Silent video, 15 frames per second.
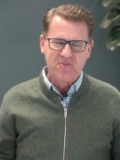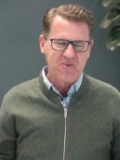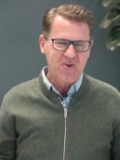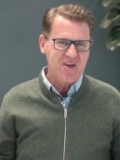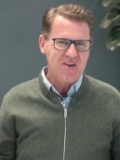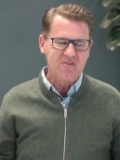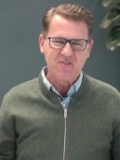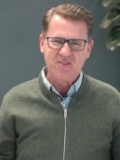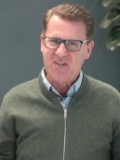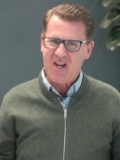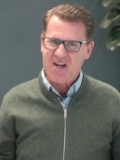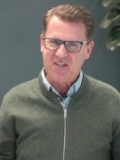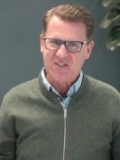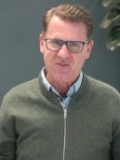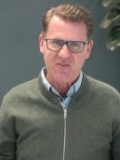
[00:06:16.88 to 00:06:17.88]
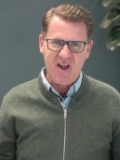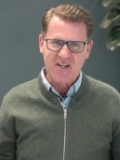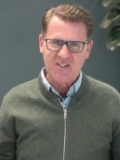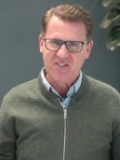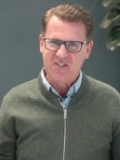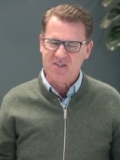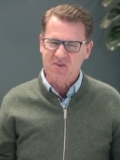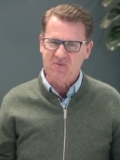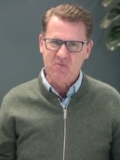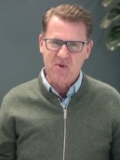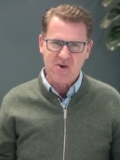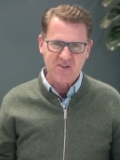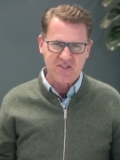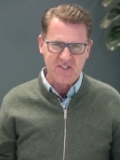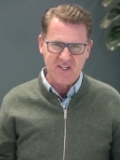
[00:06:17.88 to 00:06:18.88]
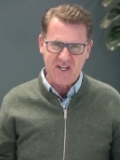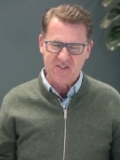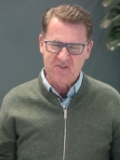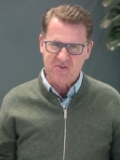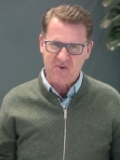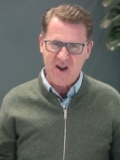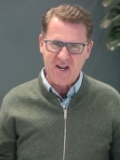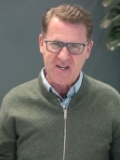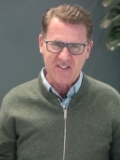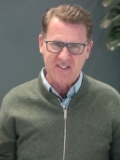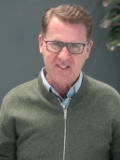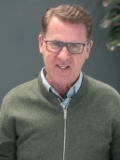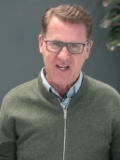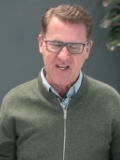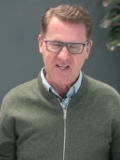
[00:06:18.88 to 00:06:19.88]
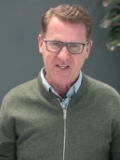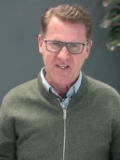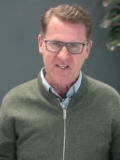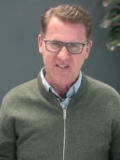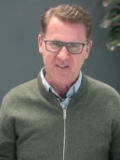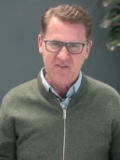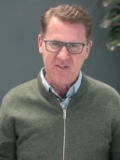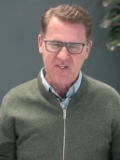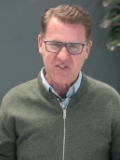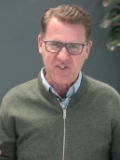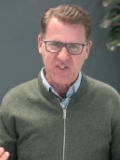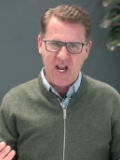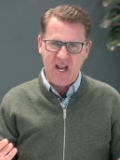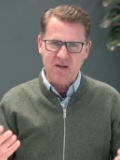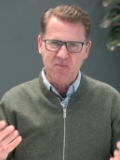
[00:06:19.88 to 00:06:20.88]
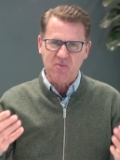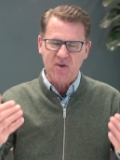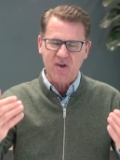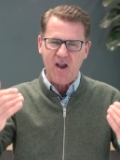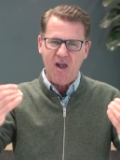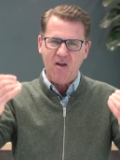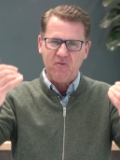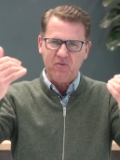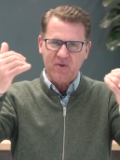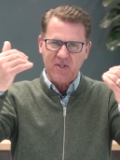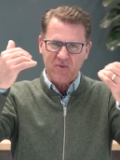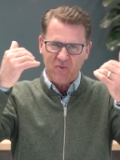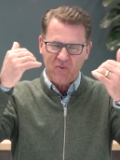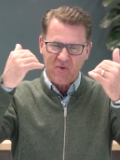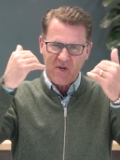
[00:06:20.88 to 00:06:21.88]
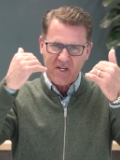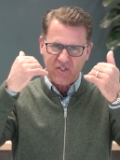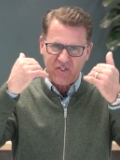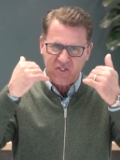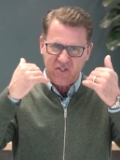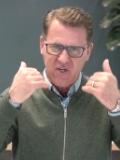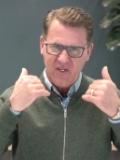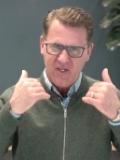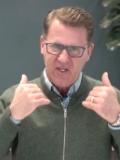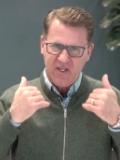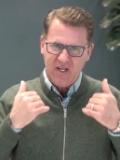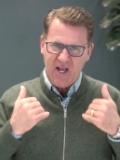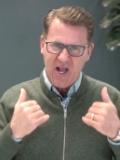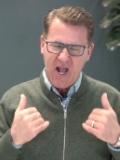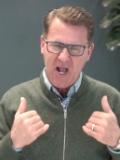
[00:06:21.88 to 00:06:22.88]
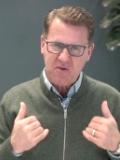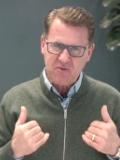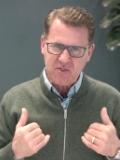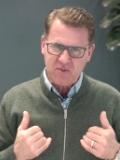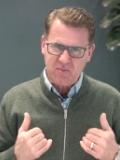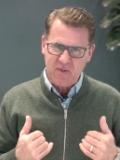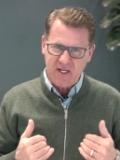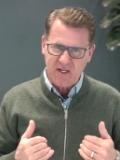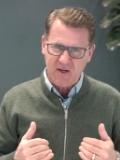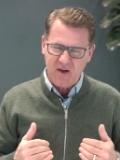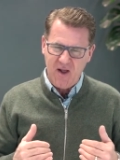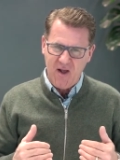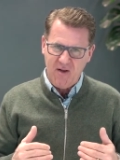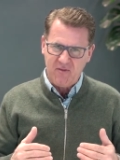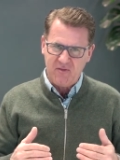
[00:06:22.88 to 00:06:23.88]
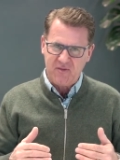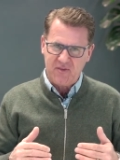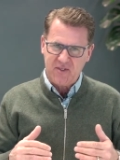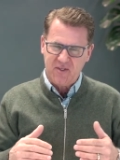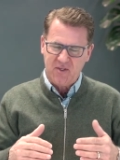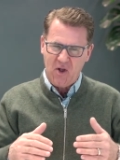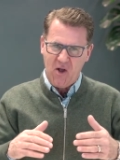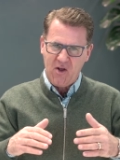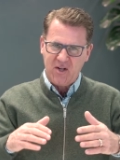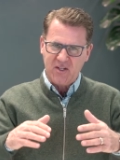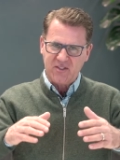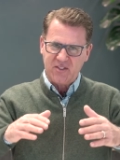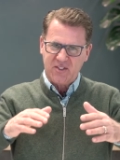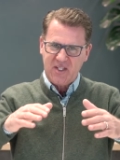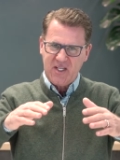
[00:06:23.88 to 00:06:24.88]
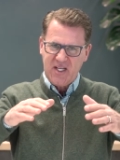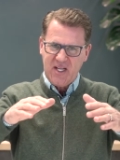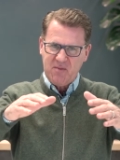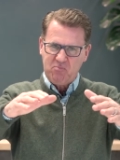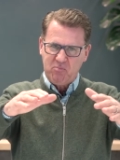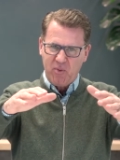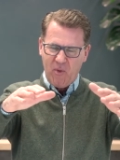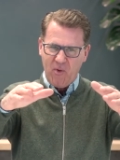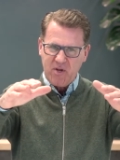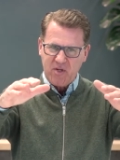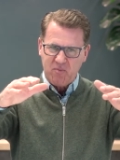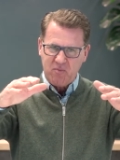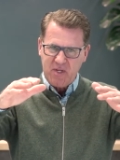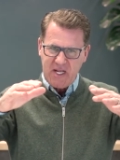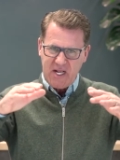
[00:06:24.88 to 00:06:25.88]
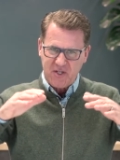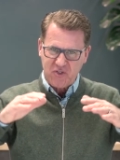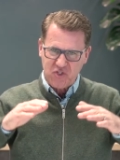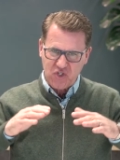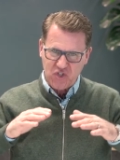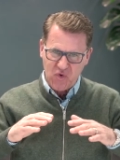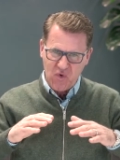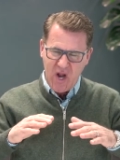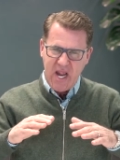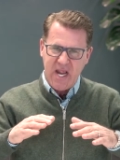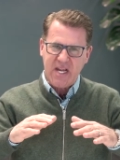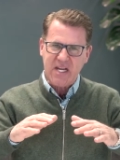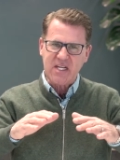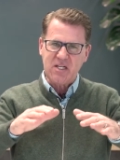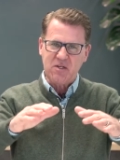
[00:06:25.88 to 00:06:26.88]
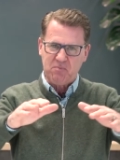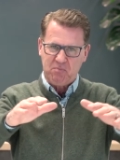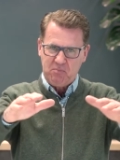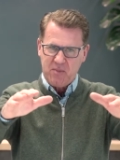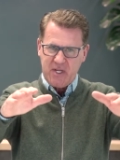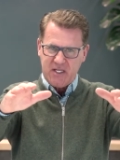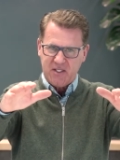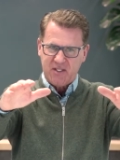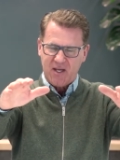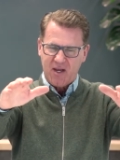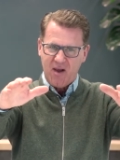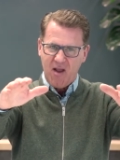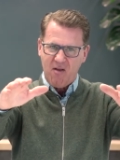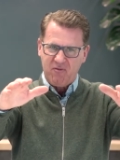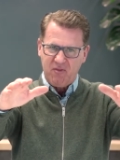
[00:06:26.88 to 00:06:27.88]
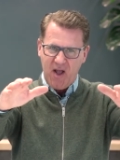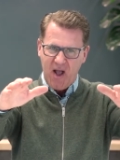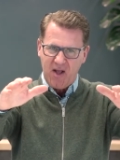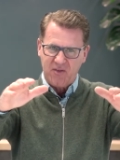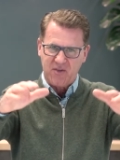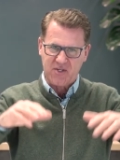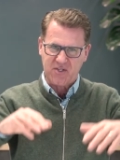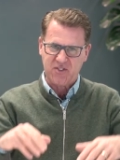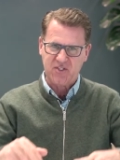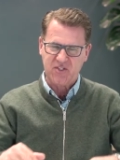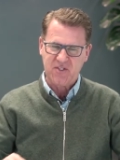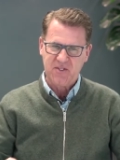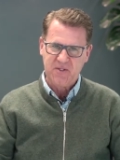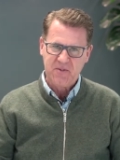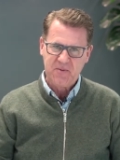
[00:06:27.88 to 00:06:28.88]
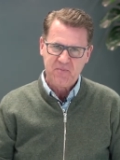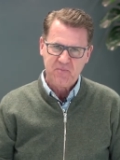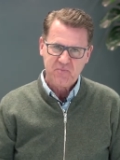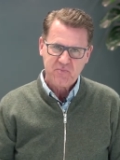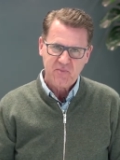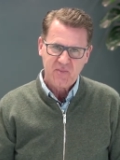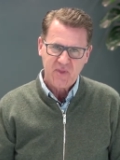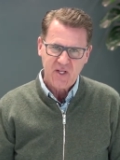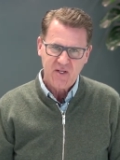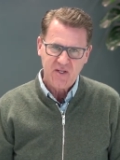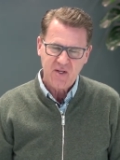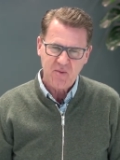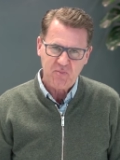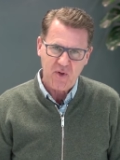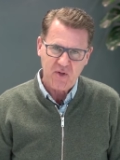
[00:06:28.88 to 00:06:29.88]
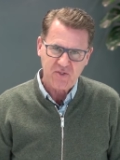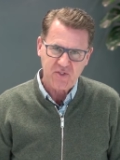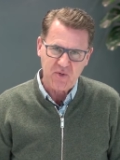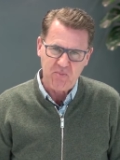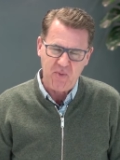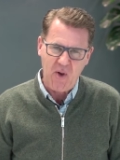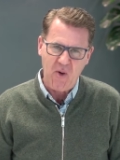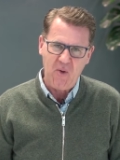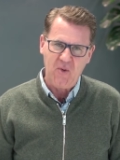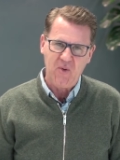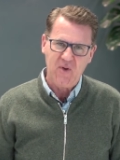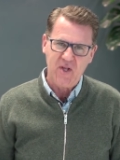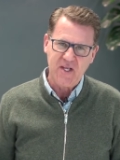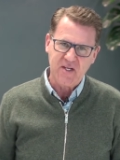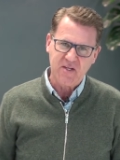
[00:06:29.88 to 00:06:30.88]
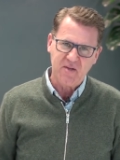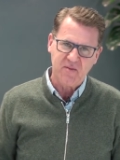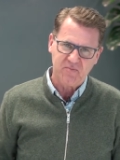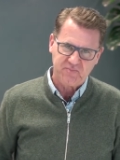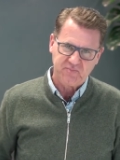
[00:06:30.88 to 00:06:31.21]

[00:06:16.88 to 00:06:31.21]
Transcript: wonderful satisfaction of mercy and grace. And the same love with which I was being loved, God employed me and trained me to love others. The Apostle Paul in